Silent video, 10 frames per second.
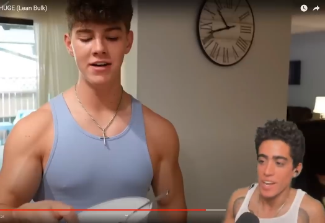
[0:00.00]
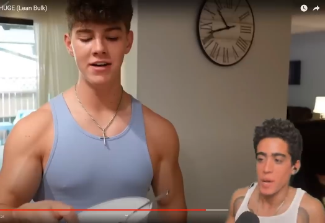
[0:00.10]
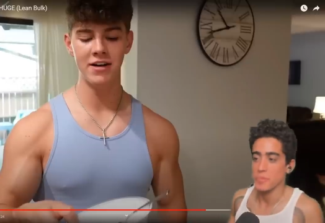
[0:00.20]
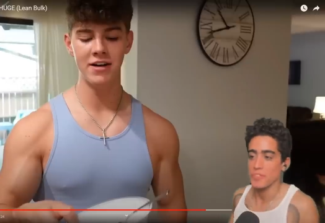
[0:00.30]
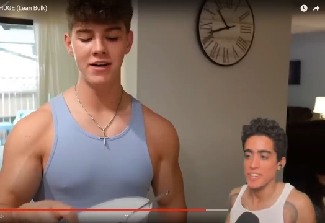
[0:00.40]

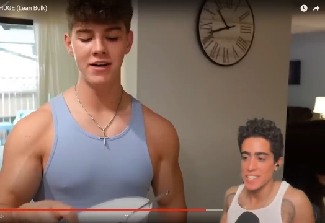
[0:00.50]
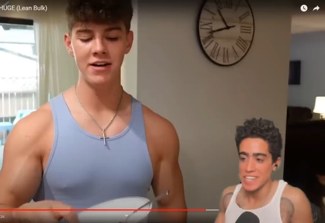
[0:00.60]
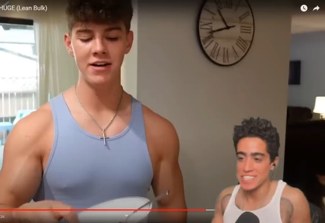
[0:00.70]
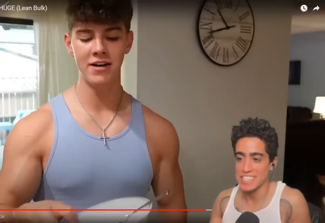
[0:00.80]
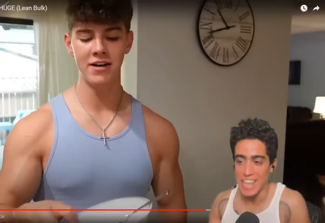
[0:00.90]
Speaker 1: I'm feeling
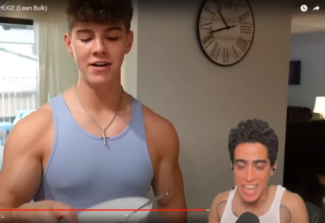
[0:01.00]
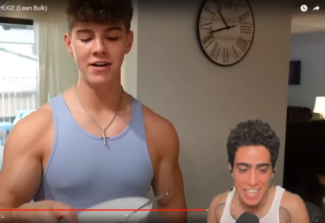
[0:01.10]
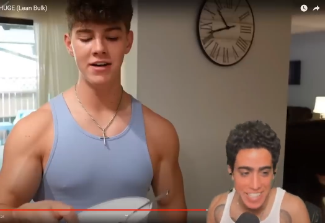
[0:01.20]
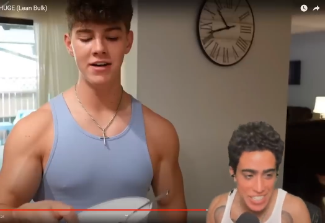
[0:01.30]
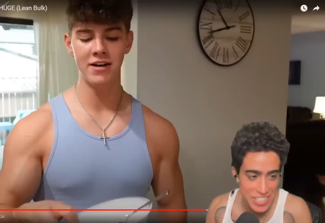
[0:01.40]

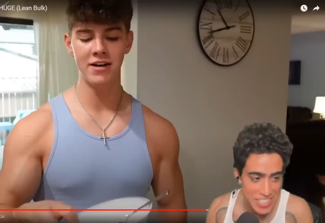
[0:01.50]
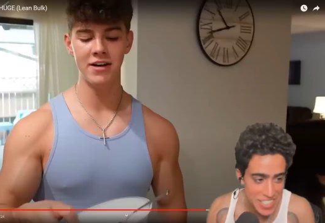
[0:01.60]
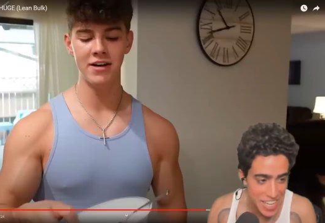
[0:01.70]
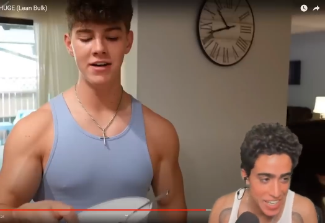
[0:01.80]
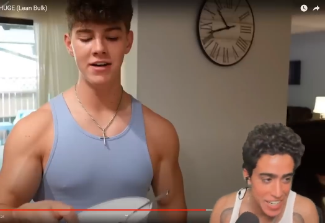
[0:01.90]
snackish.
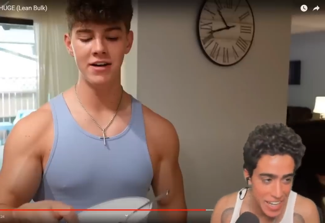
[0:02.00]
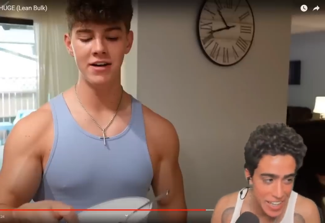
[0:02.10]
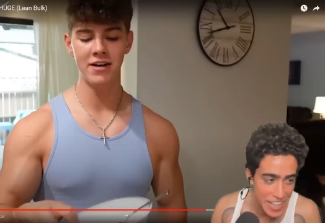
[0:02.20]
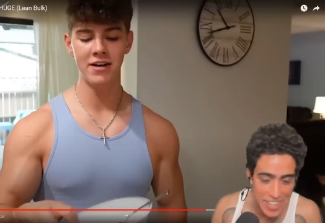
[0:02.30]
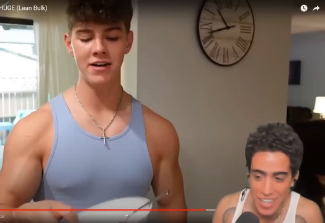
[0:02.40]
Is that, I
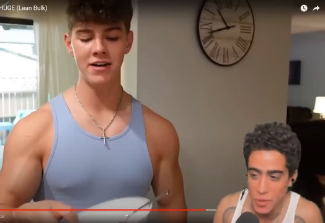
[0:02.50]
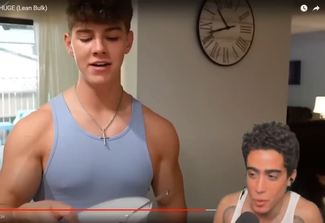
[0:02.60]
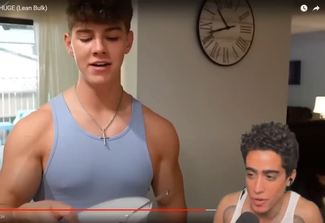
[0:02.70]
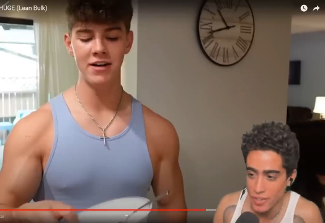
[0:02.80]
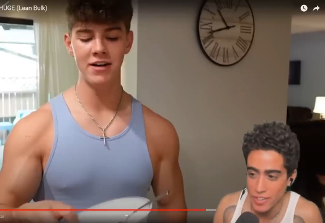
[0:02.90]
like that
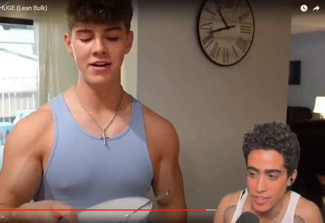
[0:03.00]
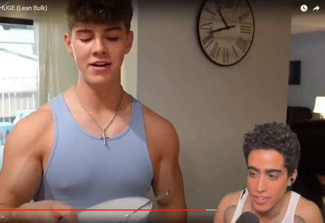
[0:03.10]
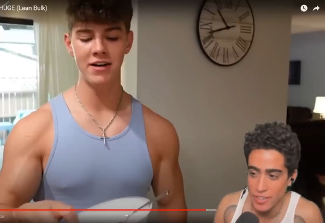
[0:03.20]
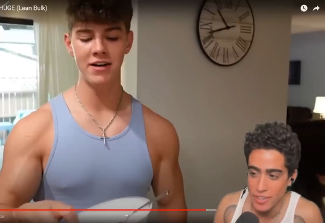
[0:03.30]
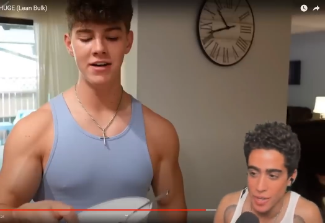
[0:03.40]
word.
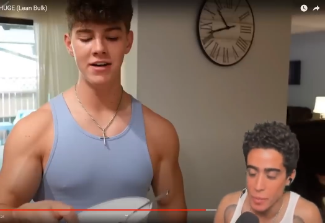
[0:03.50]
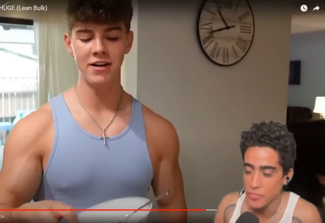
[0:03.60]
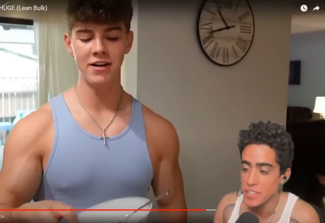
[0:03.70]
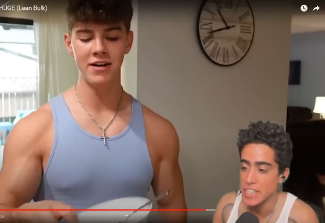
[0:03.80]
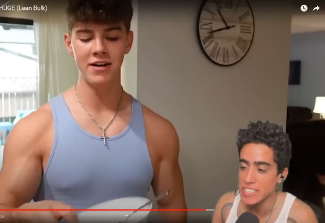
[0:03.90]
I'm
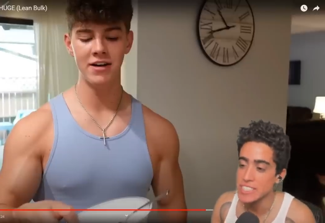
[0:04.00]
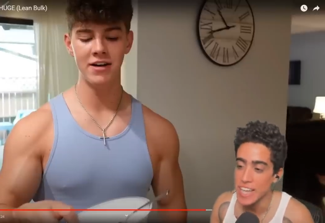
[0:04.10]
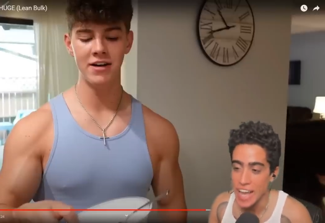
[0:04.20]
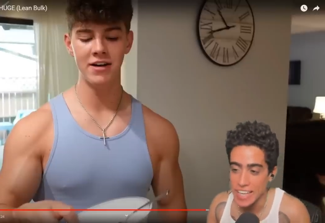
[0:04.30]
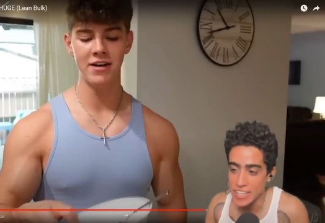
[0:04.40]
feeling
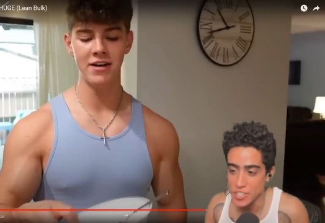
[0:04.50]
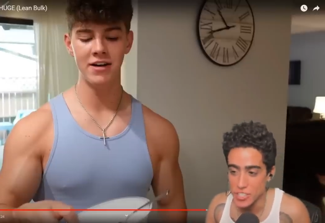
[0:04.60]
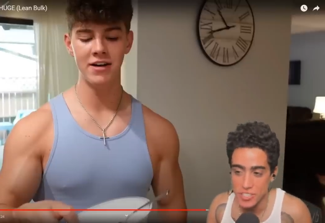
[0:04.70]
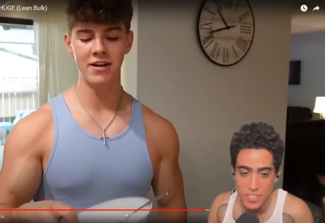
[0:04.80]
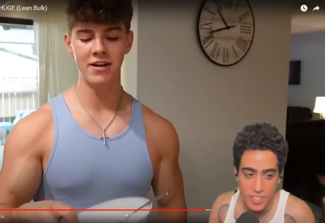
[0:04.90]

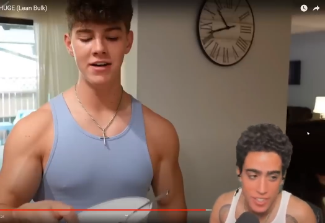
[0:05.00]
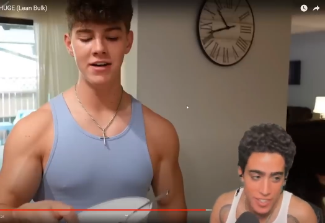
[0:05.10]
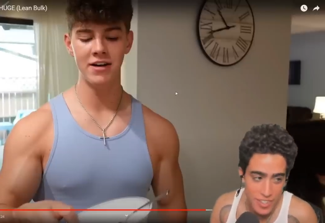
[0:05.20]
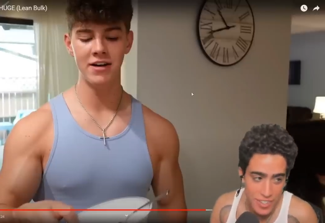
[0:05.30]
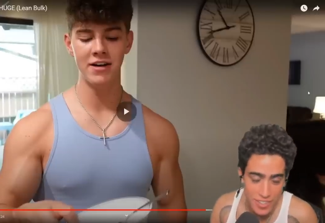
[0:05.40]
snackish.
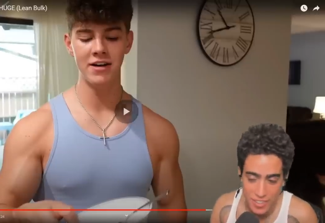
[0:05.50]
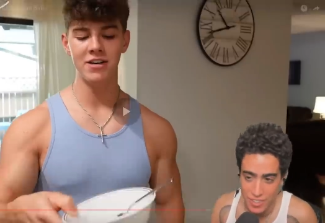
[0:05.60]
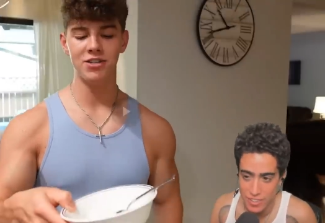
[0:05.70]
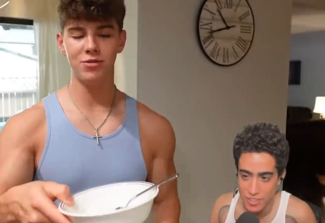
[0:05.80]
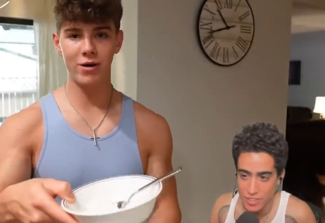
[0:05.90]

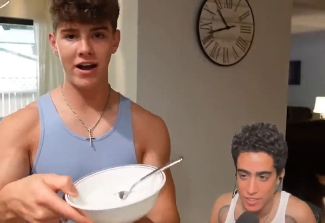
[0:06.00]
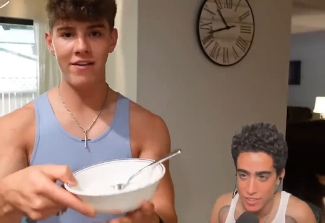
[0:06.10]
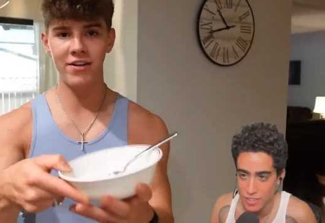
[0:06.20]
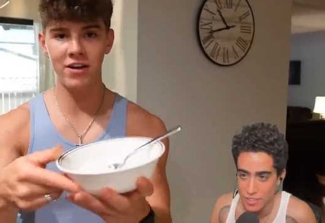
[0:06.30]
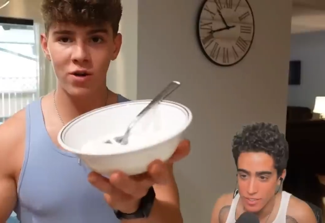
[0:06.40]
Speaker 2: So we're
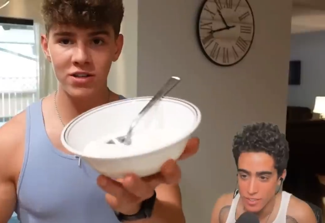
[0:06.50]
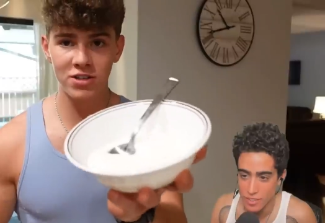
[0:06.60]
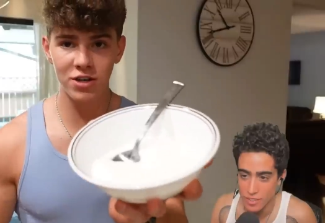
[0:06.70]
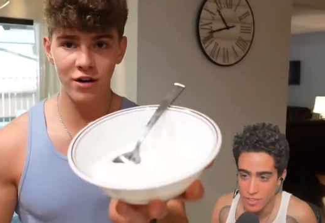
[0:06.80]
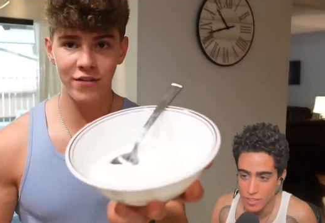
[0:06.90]
having one
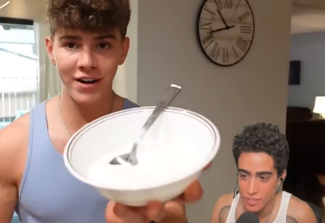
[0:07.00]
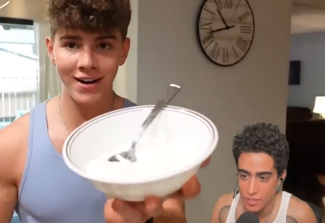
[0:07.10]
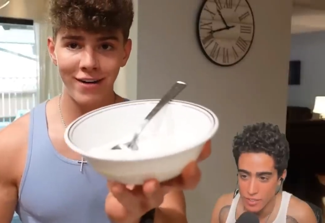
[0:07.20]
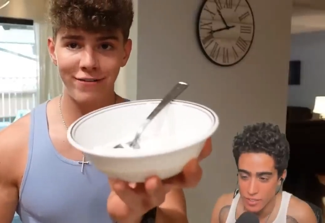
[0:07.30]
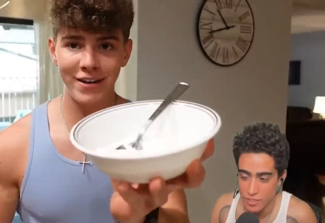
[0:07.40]
serving
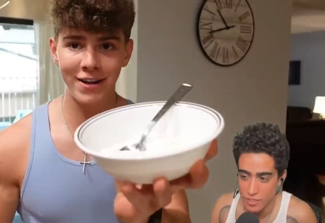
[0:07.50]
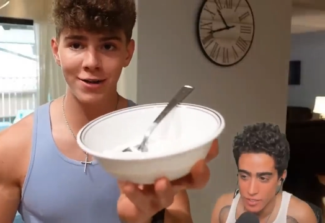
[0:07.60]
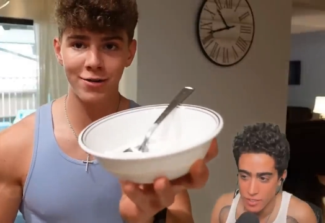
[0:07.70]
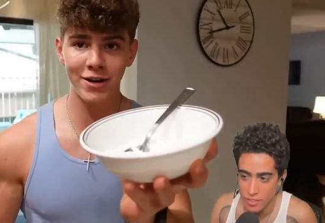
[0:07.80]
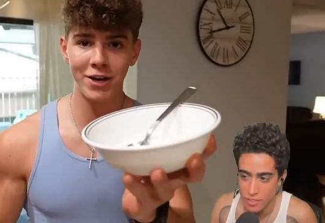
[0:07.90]
of
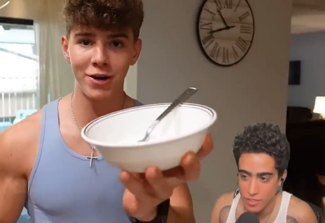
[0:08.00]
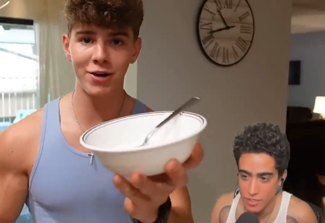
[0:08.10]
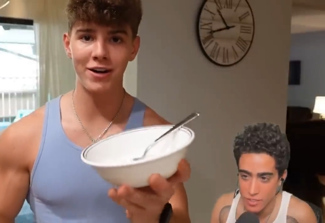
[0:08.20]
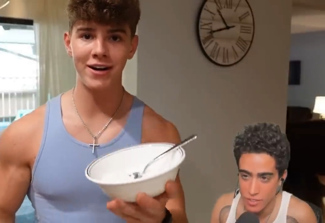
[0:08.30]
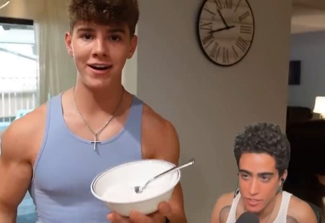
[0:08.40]
vanilla Greek
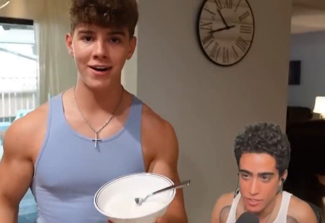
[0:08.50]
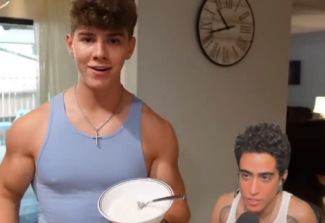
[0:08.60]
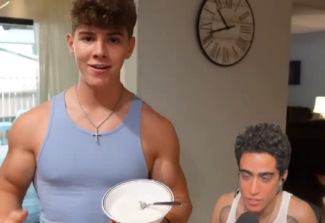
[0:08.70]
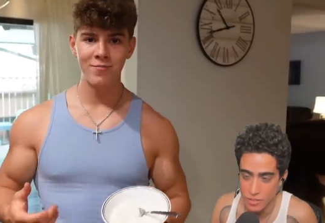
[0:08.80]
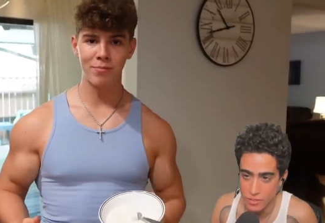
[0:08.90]
yogurt in
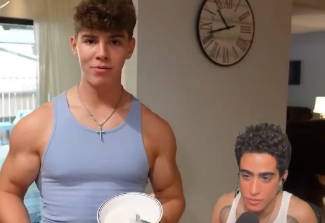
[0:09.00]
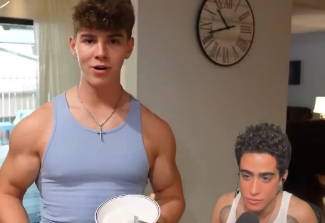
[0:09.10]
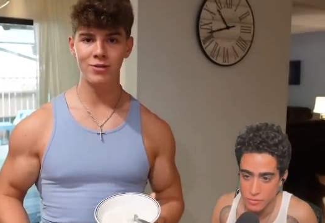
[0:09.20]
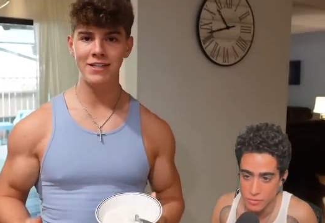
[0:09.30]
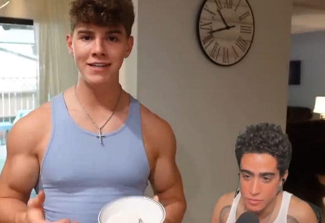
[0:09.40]
here, some
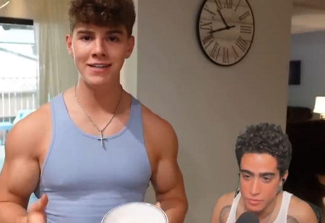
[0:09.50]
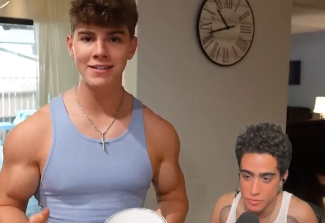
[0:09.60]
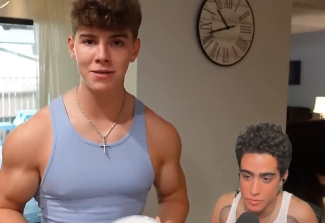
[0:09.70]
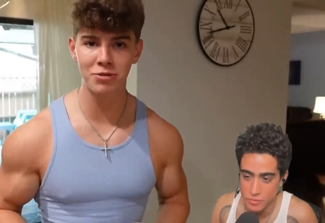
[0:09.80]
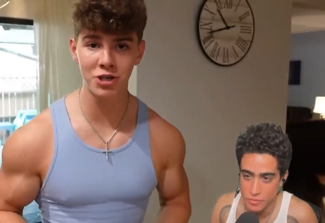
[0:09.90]
protein,
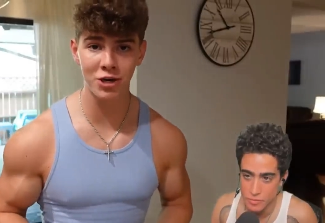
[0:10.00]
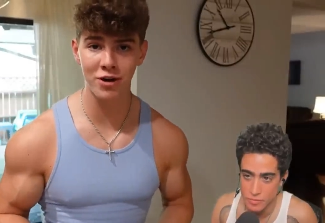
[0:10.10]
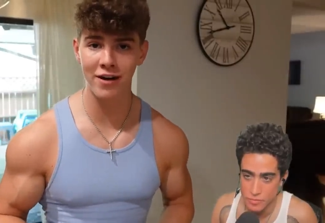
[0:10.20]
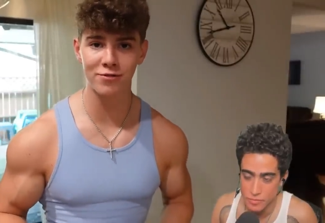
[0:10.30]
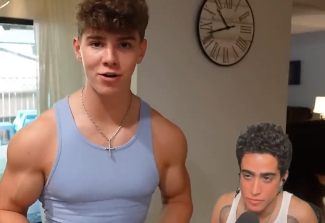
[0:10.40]
some
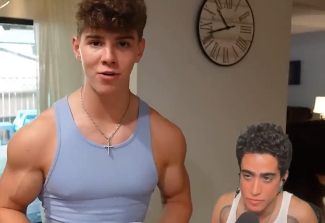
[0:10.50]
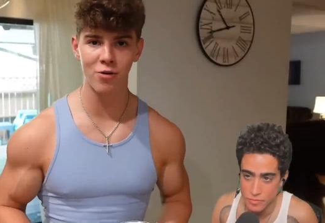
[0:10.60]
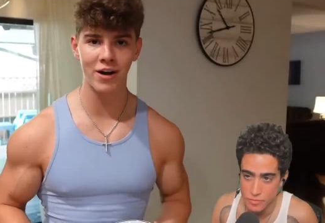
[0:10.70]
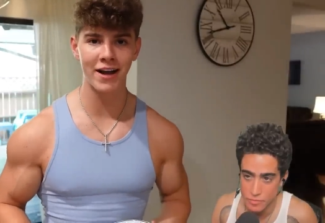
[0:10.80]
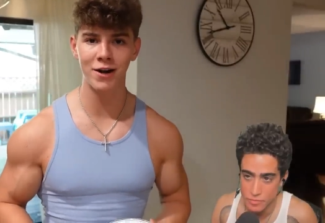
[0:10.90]
sugar after our
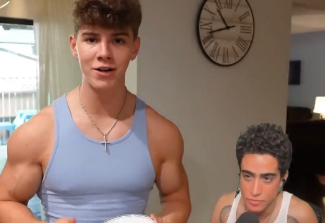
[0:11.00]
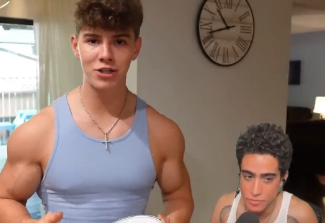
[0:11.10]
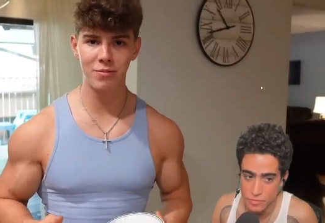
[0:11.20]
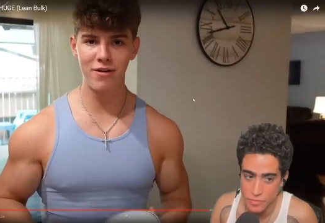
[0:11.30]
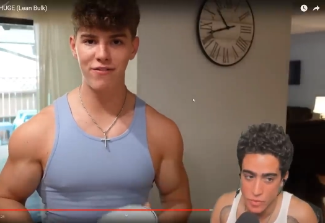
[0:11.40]
workout. Should be